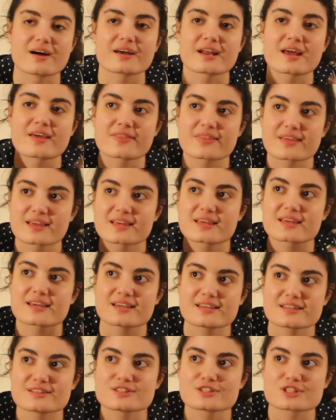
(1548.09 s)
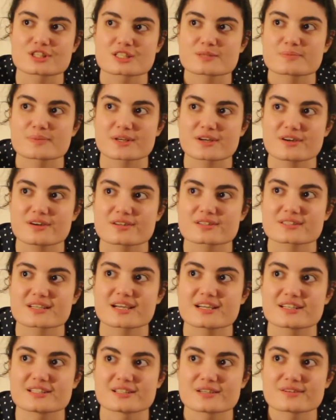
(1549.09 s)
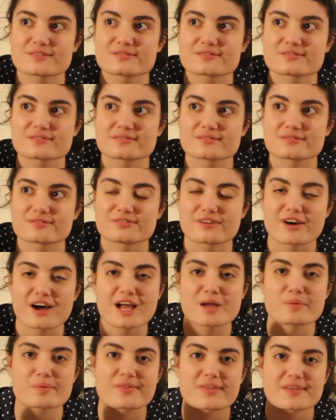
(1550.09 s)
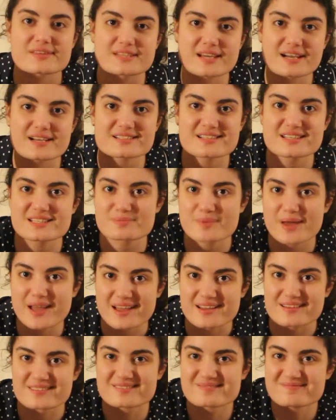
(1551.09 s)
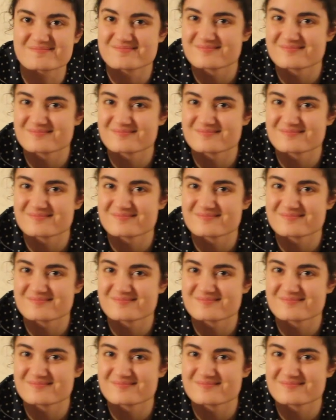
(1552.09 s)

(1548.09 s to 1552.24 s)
and I think it is just because I don't vibe with a sexist man.